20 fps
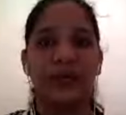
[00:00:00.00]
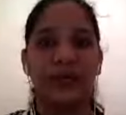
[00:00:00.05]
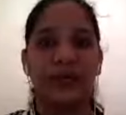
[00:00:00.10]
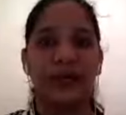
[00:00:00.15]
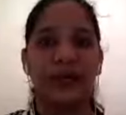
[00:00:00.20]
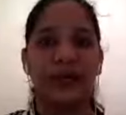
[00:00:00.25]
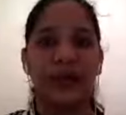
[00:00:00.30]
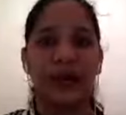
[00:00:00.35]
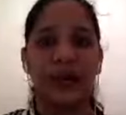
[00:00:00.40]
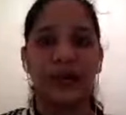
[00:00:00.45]

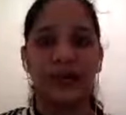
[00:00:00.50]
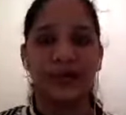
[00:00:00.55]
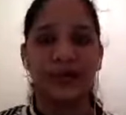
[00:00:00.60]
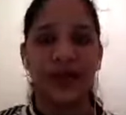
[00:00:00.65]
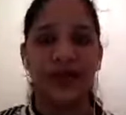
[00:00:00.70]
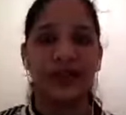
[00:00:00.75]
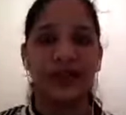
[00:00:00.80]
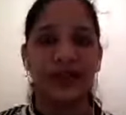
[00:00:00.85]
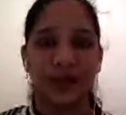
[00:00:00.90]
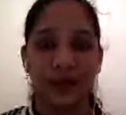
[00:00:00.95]
I often
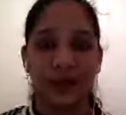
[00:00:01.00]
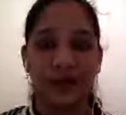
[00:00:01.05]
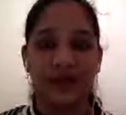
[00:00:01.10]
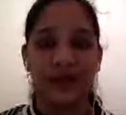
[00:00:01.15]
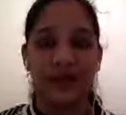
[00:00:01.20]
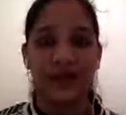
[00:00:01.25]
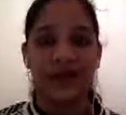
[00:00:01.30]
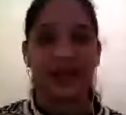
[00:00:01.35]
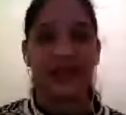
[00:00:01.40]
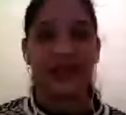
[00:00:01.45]
get a lot of
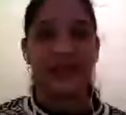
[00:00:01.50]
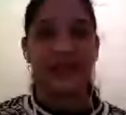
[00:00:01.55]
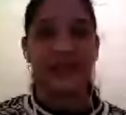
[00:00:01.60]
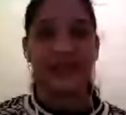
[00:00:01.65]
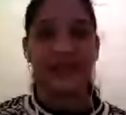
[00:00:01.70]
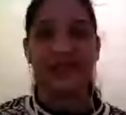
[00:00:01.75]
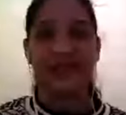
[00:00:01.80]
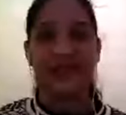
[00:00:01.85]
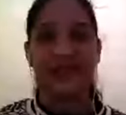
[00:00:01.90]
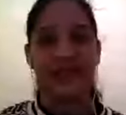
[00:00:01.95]
ideas
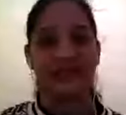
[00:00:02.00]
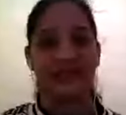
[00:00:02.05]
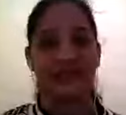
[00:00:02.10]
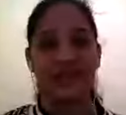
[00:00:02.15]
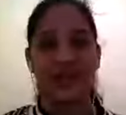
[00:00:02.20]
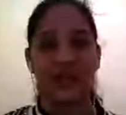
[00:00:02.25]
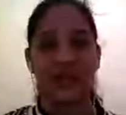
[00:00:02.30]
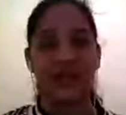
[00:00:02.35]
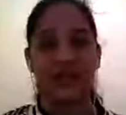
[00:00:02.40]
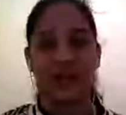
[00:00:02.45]
in the
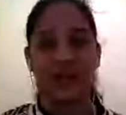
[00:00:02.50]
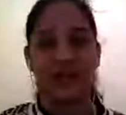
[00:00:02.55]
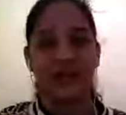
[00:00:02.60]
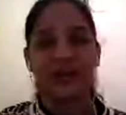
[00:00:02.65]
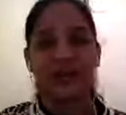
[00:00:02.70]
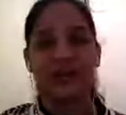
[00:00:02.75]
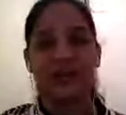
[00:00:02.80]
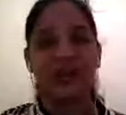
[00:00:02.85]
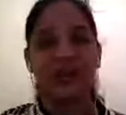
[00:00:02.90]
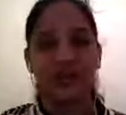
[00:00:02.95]
shower, and
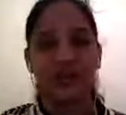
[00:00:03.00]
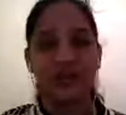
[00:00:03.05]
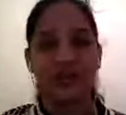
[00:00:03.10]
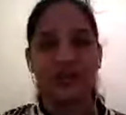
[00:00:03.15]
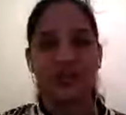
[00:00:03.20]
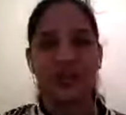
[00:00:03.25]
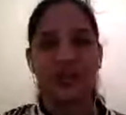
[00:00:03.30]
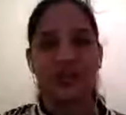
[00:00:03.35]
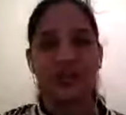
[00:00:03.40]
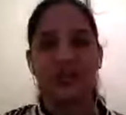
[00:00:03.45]
it's not just
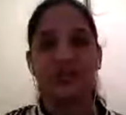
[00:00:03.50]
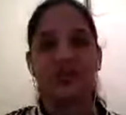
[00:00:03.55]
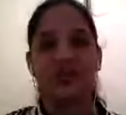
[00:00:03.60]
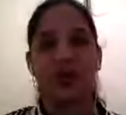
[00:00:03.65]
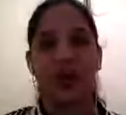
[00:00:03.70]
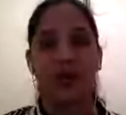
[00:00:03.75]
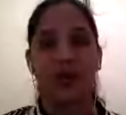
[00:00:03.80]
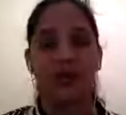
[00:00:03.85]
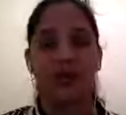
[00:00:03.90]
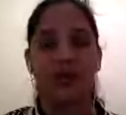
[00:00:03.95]
me, it's
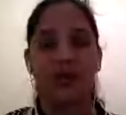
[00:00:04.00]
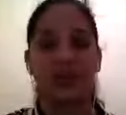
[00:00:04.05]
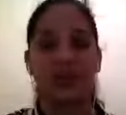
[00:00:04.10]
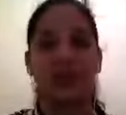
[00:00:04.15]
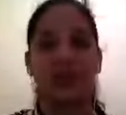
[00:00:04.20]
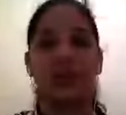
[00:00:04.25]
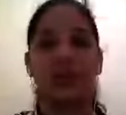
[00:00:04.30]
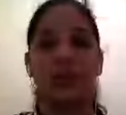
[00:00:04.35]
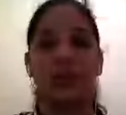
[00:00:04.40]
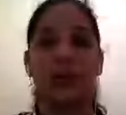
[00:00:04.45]
common, right?
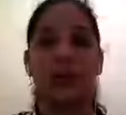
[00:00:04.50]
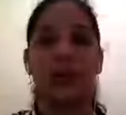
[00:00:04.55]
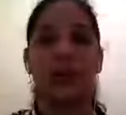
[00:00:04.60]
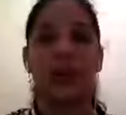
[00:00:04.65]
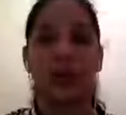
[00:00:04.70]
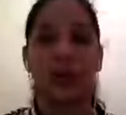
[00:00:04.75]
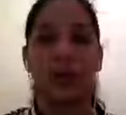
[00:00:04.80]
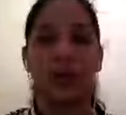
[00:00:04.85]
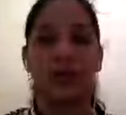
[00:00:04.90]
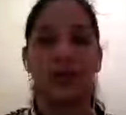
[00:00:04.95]
We
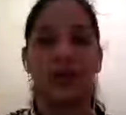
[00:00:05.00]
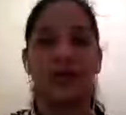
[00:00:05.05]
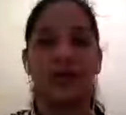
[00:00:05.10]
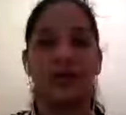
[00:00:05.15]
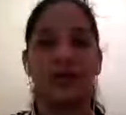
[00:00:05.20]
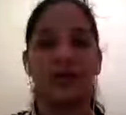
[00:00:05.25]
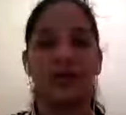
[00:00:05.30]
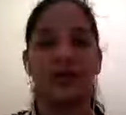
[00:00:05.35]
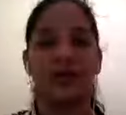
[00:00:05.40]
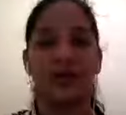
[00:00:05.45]
know that
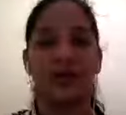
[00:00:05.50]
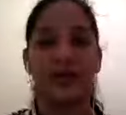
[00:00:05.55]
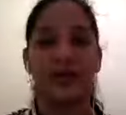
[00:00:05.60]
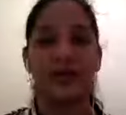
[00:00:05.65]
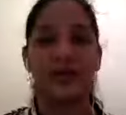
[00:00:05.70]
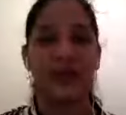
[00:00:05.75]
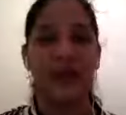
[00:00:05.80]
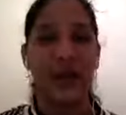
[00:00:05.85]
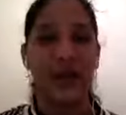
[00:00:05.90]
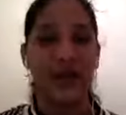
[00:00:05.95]
these
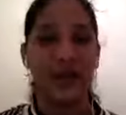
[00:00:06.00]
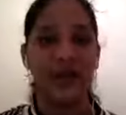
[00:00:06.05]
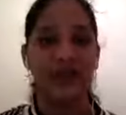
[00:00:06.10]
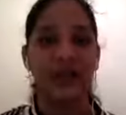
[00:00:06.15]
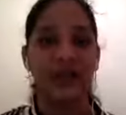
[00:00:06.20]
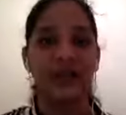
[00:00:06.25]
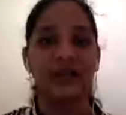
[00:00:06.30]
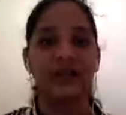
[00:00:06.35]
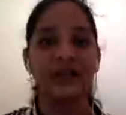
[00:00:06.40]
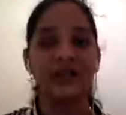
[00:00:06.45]

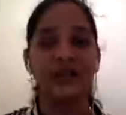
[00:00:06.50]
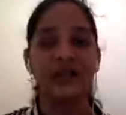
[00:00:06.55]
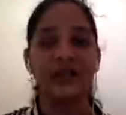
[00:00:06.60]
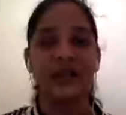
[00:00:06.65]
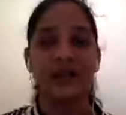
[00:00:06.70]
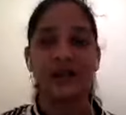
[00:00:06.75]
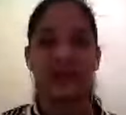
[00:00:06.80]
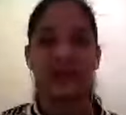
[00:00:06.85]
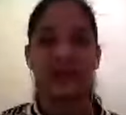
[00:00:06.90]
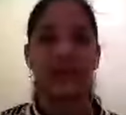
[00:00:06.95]
ideas
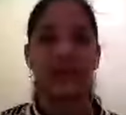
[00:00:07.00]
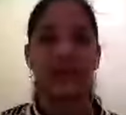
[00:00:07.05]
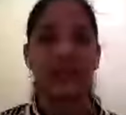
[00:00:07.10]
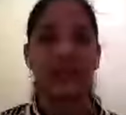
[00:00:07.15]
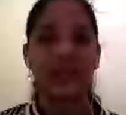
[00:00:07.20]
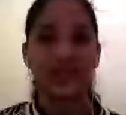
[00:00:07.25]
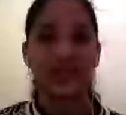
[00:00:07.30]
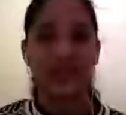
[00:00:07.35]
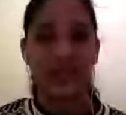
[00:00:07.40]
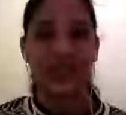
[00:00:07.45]
are really
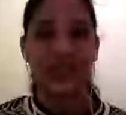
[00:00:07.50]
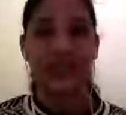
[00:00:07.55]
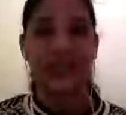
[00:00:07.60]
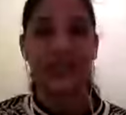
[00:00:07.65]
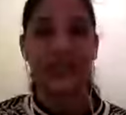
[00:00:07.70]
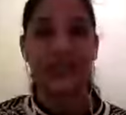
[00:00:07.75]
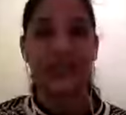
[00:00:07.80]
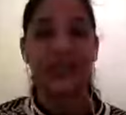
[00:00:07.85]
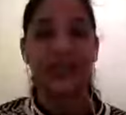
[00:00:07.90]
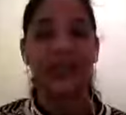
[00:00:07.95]

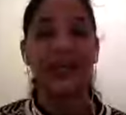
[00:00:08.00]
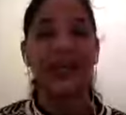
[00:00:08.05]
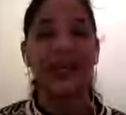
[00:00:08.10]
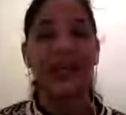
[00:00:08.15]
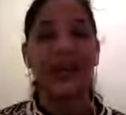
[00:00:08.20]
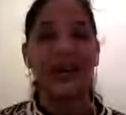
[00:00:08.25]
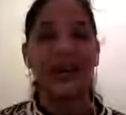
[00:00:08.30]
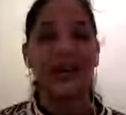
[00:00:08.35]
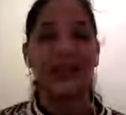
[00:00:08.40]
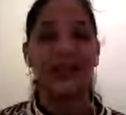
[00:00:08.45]
cheeky
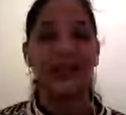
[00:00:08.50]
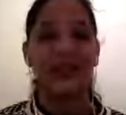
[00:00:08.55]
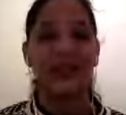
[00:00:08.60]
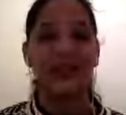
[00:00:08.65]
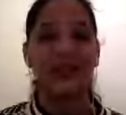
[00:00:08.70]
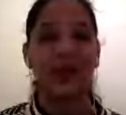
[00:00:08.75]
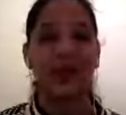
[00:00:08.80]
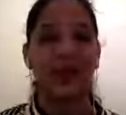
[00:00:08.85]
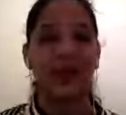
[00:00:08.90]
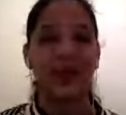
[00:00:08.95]
and they've
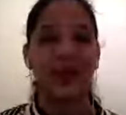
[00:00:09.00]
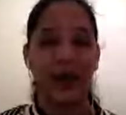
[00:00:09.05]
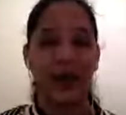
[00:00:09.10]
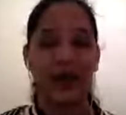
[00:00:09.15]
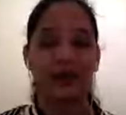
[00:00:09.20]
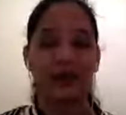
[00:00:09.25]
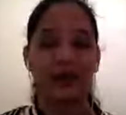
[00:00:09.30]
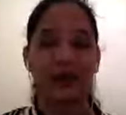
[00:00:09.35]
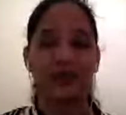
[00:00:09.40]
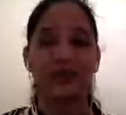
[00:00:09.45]
got the
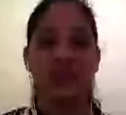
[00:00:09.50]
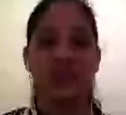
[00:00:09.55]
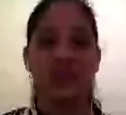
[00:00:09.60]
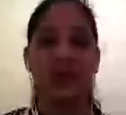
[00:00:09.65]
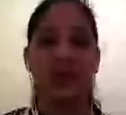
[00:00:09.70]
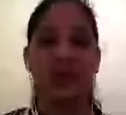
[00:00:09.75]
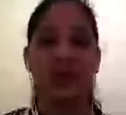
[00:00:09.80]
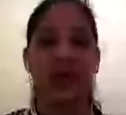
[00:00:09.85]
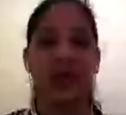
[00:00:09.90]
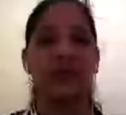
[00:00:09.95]
habit of
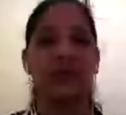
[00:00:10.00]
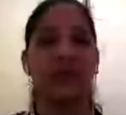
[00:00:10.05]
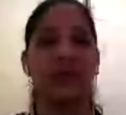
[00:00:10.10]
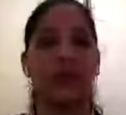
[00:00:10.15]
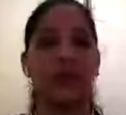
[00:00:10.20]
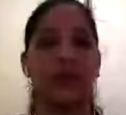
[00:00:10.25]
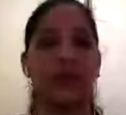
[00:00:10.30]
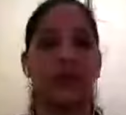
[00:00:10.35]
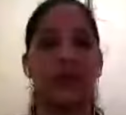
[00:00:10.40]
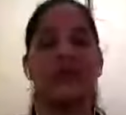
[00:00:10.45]
showing up when
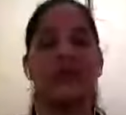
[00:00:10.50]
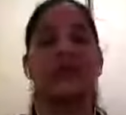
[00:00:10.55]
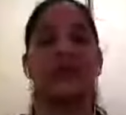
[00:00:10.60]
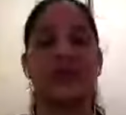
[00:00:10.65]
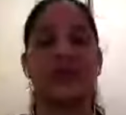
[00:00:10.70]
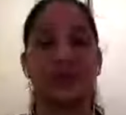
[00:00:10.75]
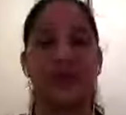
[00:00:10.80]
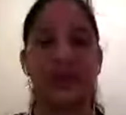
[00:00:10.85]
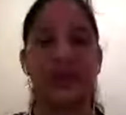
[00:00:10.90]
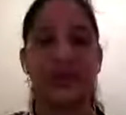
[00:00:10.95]
we're least
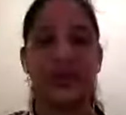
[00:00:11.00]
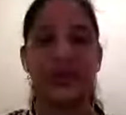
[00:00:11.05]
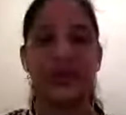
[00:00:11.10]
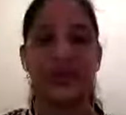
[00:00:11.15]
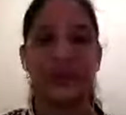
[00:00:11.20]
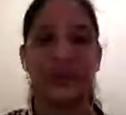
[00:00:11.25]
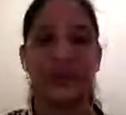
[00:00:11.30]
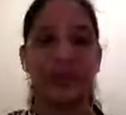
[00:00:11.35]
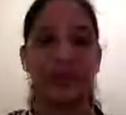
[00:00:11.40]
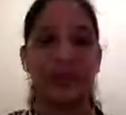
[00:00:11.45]
expecting them.